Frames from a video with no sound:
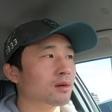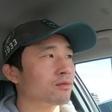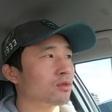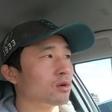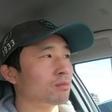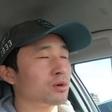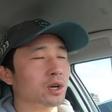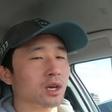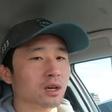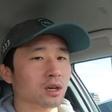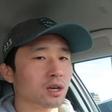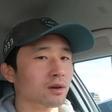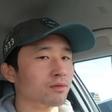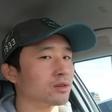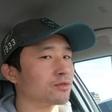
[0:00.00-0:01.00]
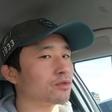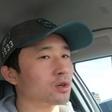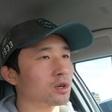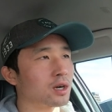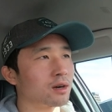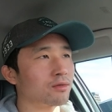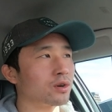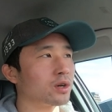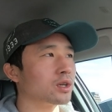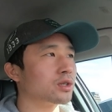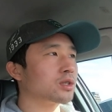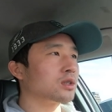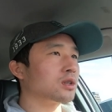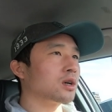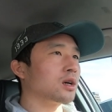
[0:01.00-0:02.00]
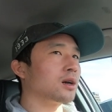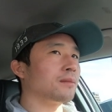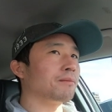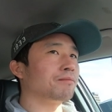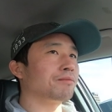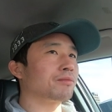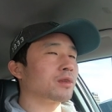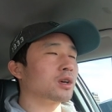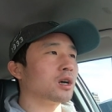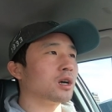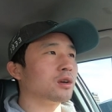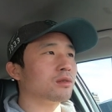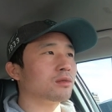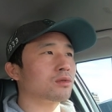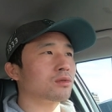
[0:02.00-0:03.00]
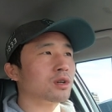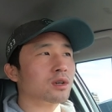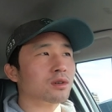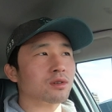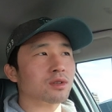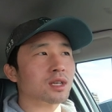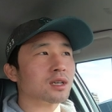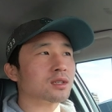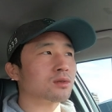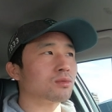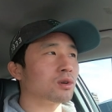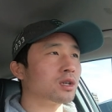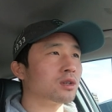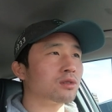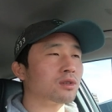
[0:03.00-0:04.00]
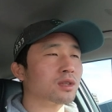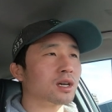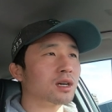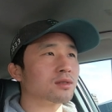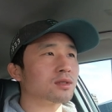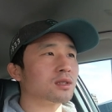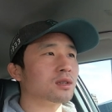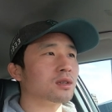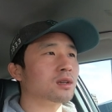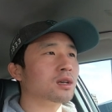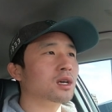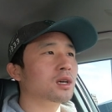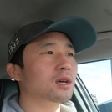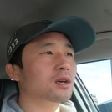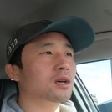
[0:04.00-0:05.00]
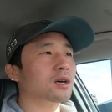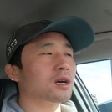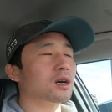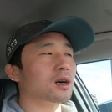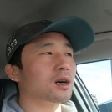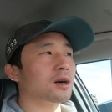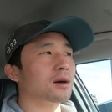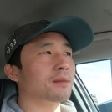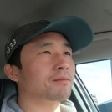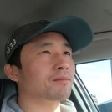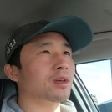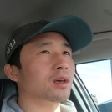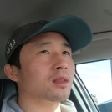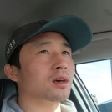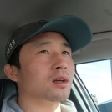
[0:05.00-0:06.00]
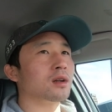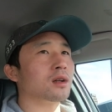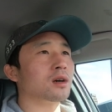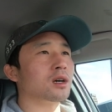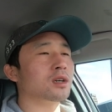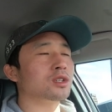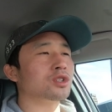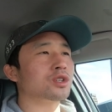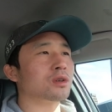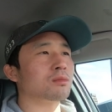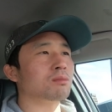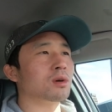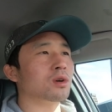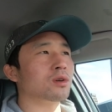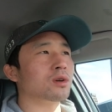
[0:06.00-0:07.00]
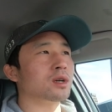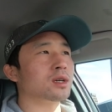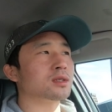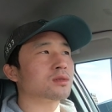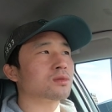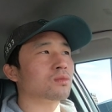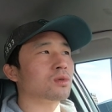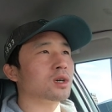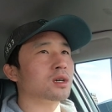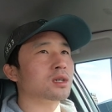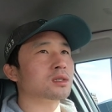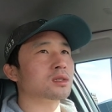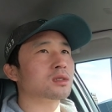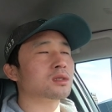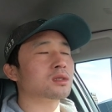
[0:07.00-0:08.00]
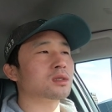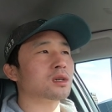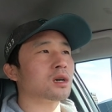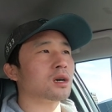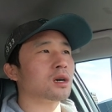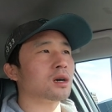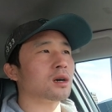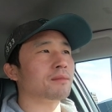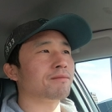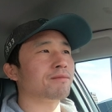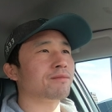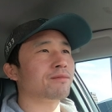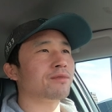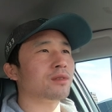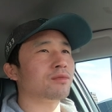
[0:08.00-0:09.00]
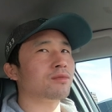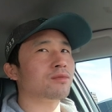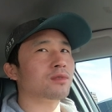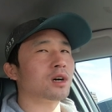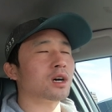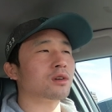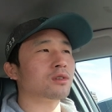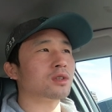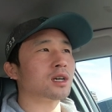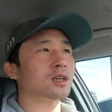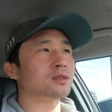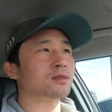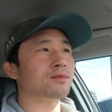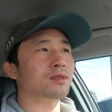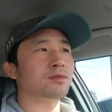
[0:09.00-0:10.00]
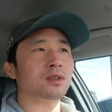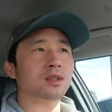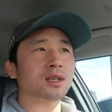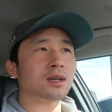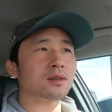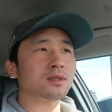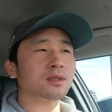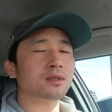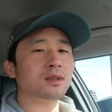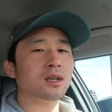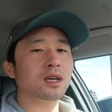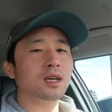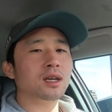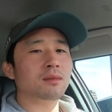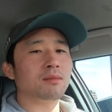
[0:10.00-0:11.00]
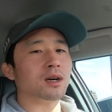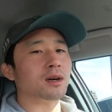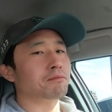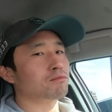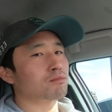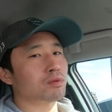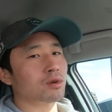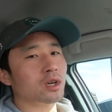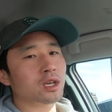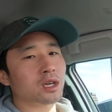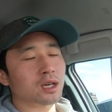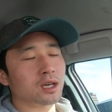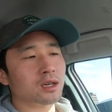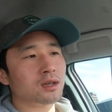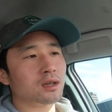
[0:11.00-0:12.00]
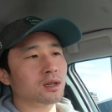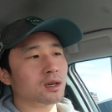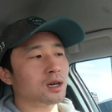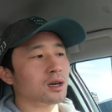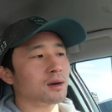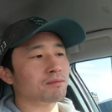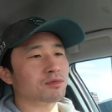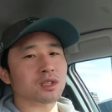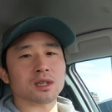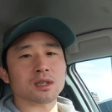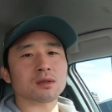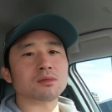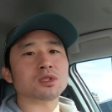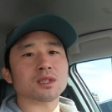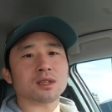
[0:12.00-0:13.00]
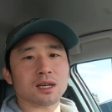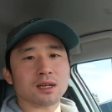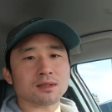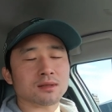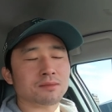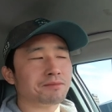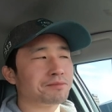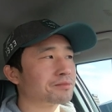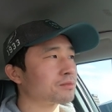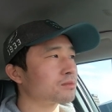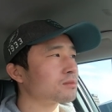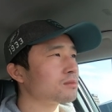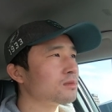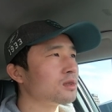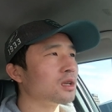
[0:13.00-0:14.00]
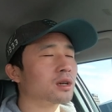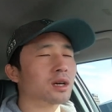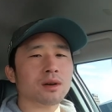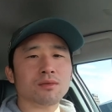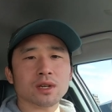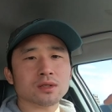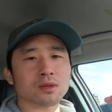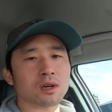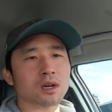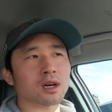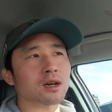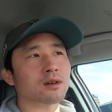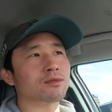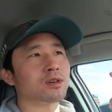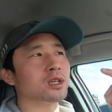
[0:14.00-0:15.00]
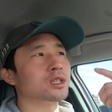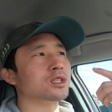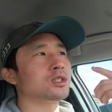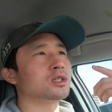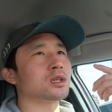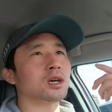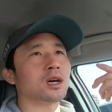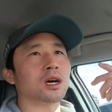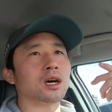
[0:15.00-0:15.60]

for a pretty good coverage, full coverage, 300,000, 100,000, and then uninsured motorist was 100,000, 50,000, but pretty good. Deductibles 1,000. You get rental car coverage,